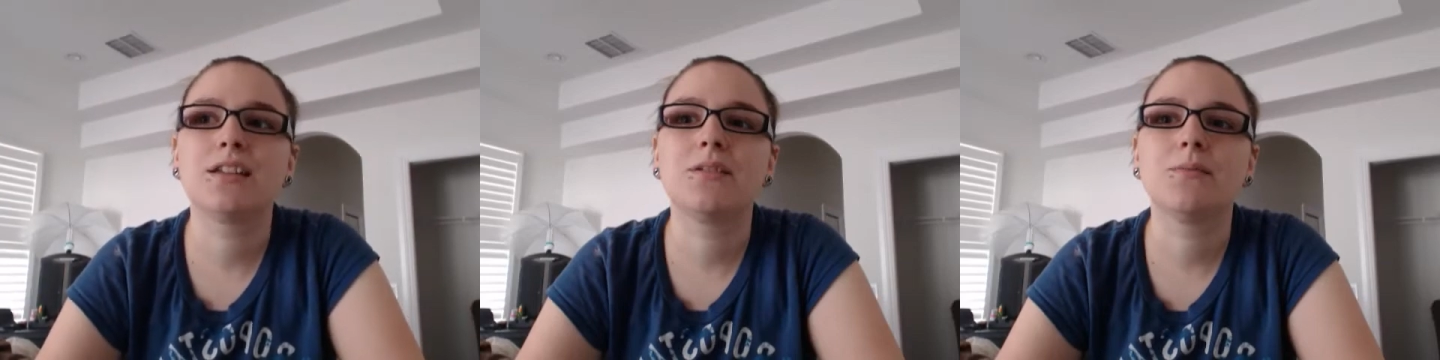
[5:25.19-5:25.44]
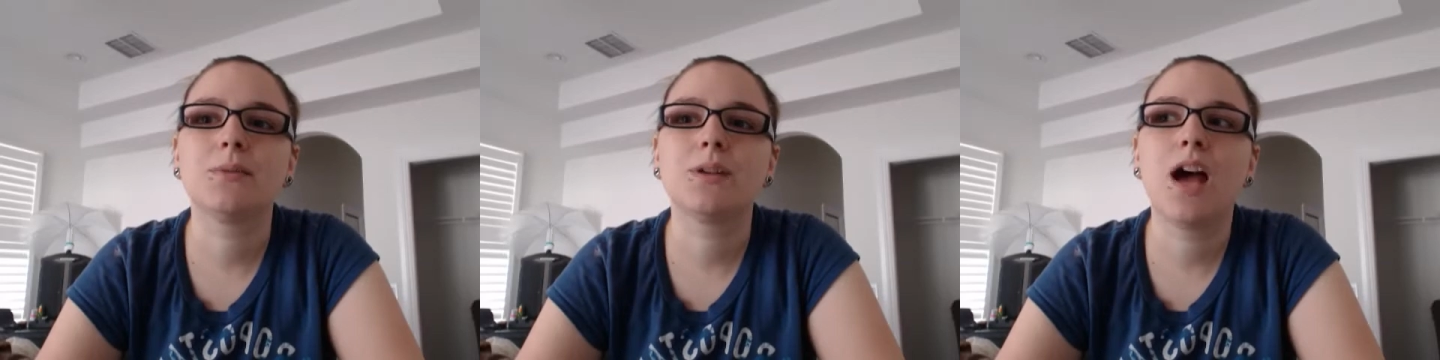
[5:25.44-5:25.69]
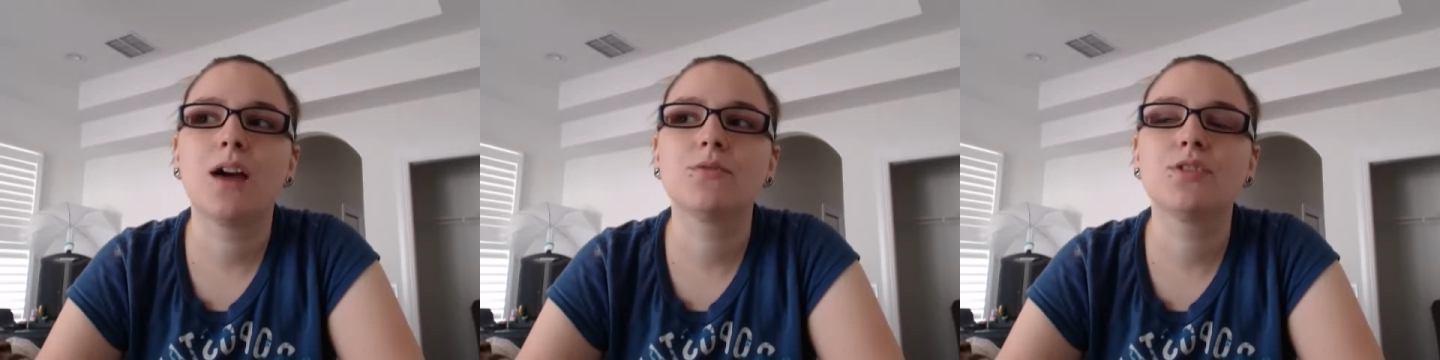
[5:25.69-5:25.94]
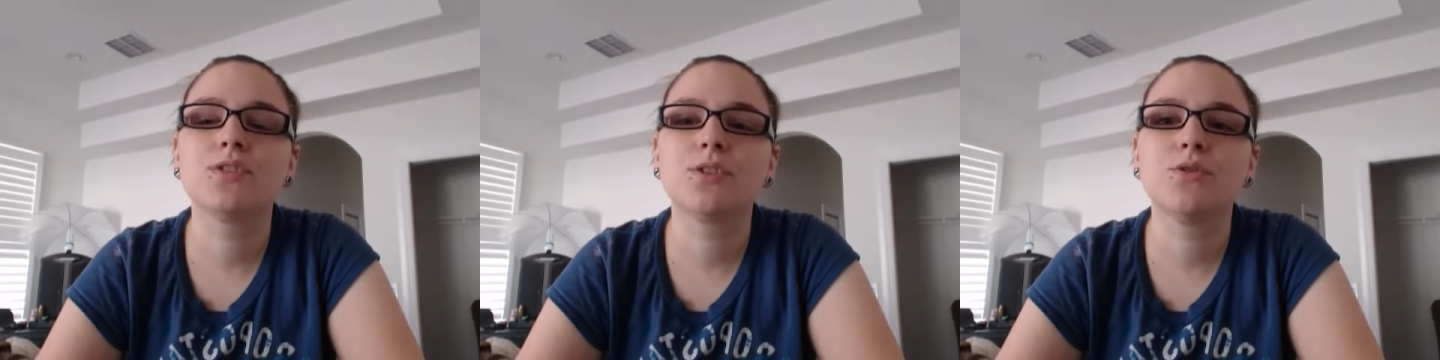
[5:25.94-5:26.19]
Like I
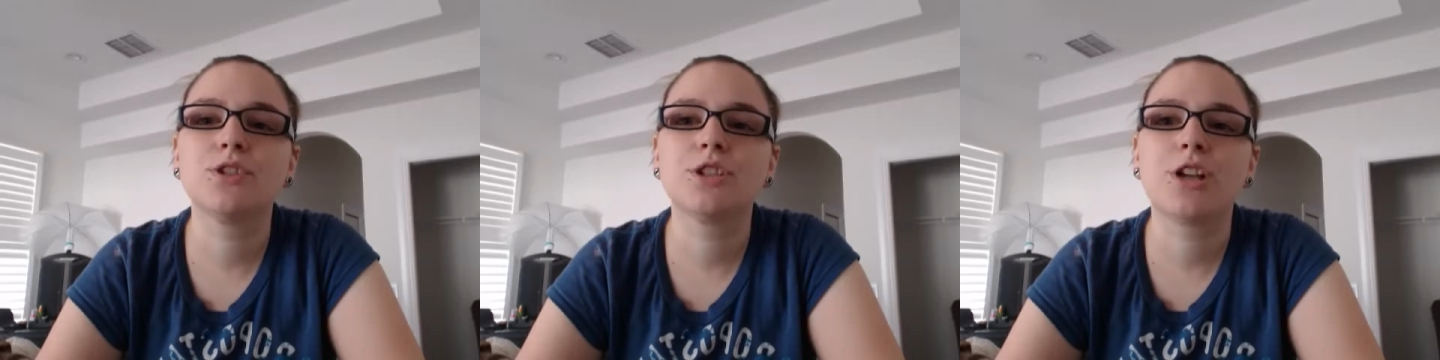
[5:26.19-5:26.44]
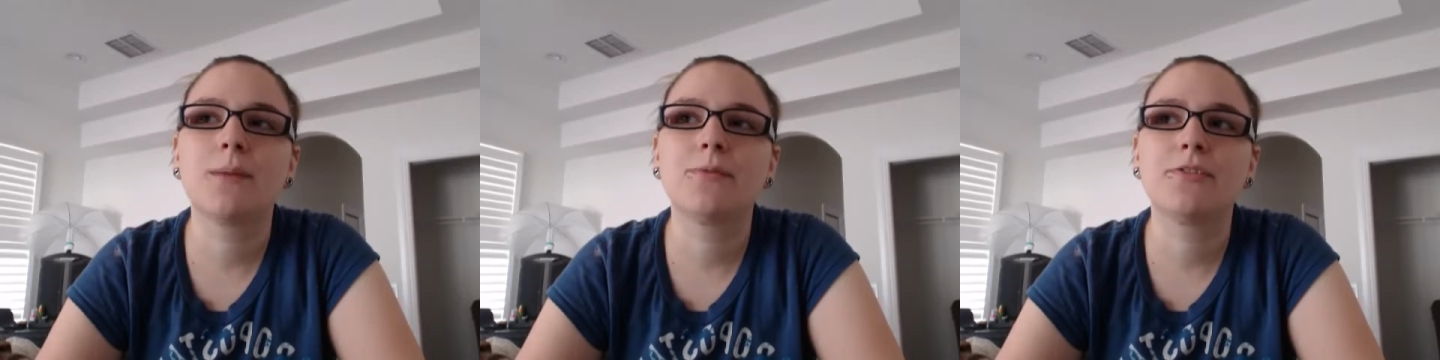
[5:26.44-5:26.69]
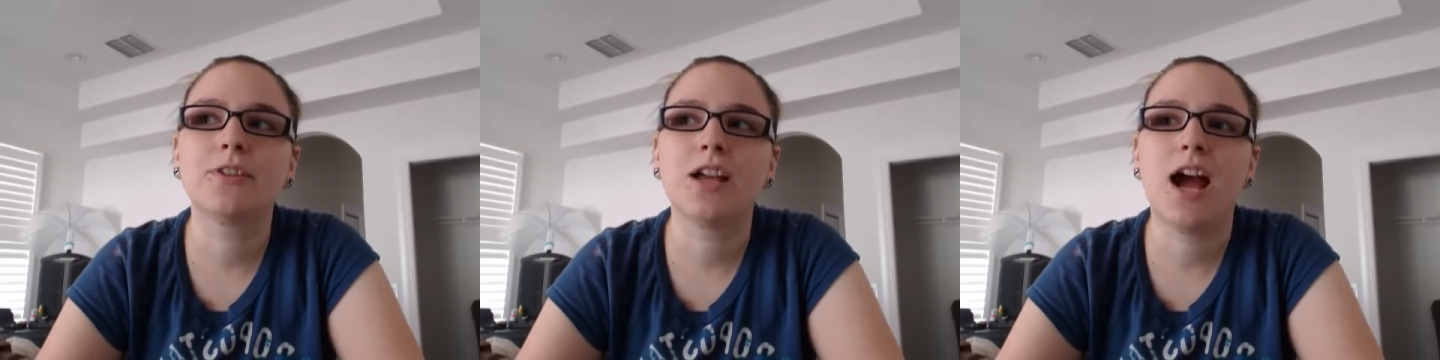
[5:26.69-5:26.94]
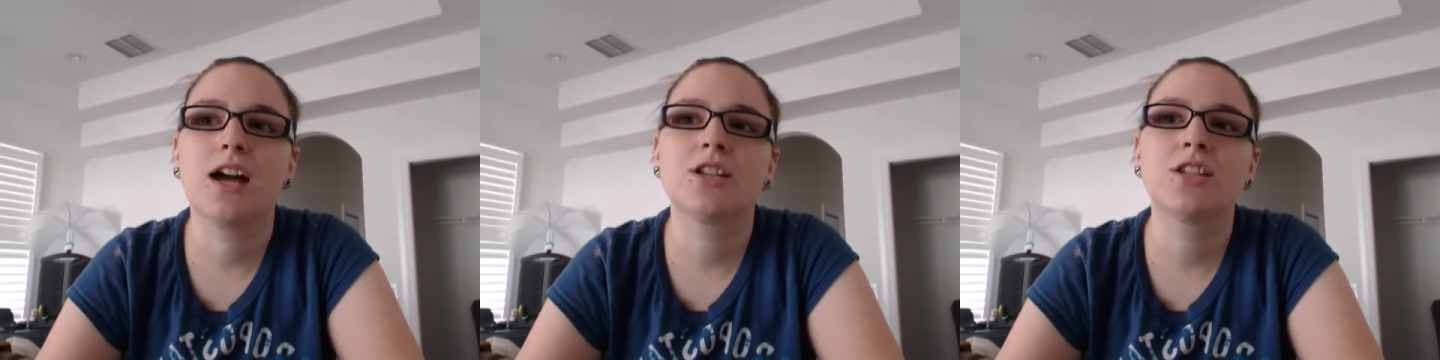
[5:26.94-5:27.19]
was so strapped for
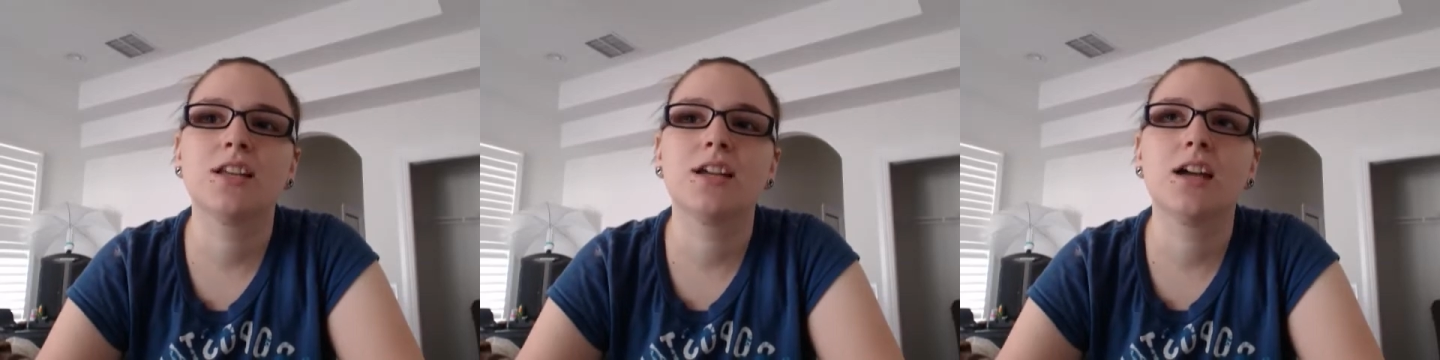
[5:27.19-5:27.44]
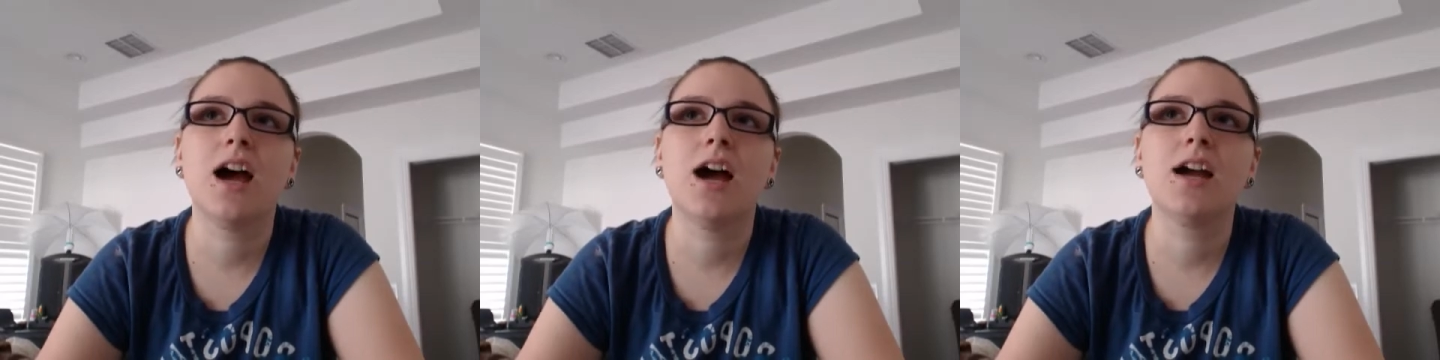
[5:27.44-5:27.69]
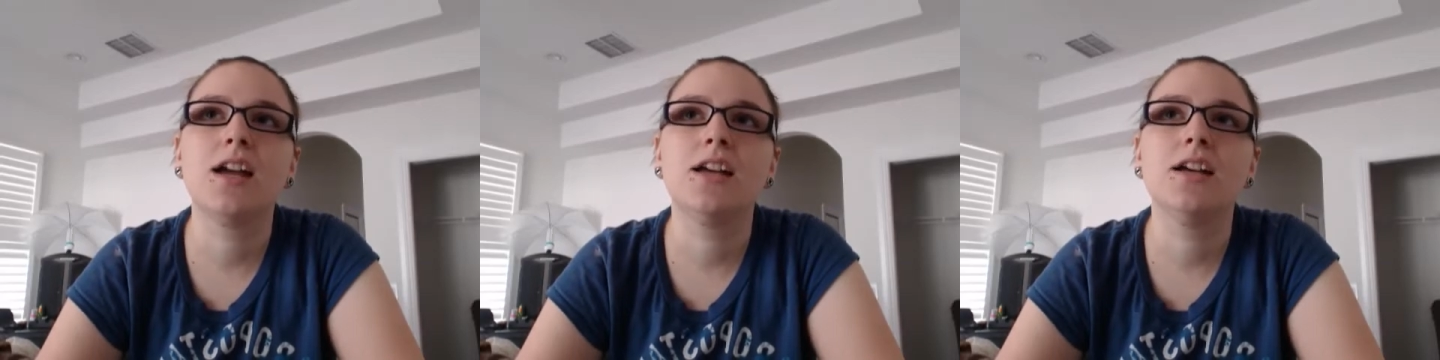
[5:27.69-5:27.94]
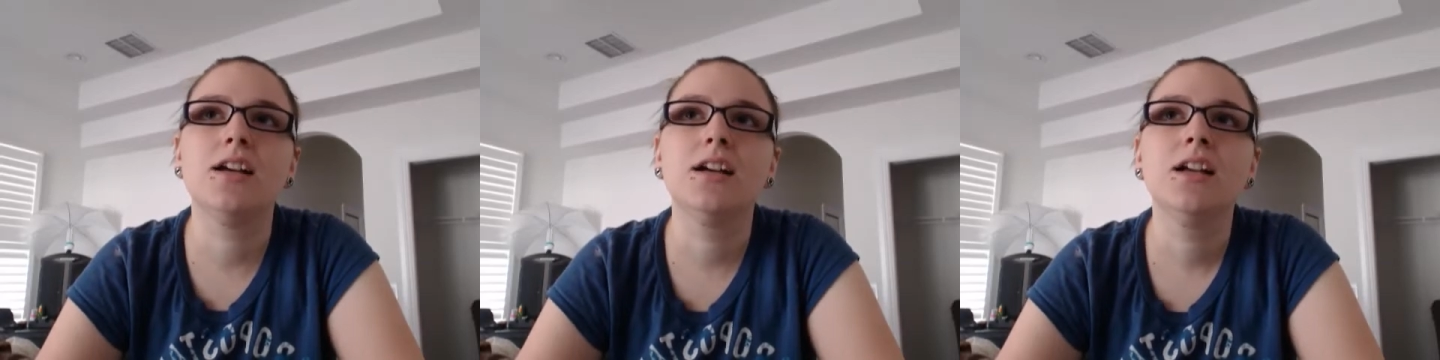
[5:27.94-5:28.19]
cash that
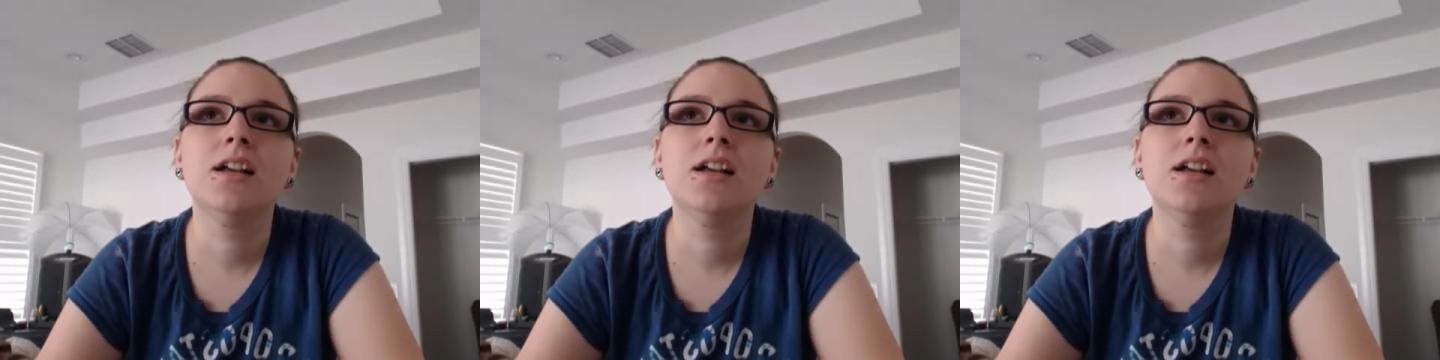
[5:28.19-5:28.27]
I